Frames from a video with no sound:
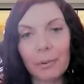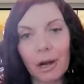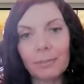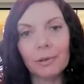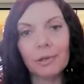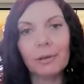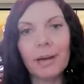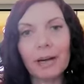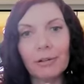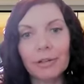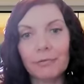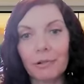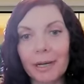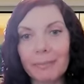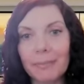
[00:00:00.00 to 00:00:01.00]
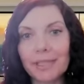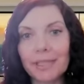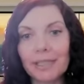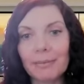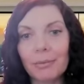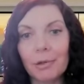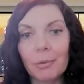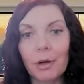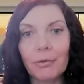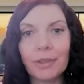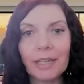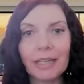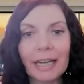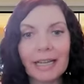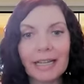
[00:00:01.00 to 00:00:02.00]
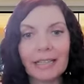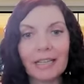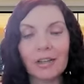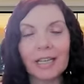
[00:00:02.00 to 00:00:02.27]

proper amount of REM sleep throughout the night.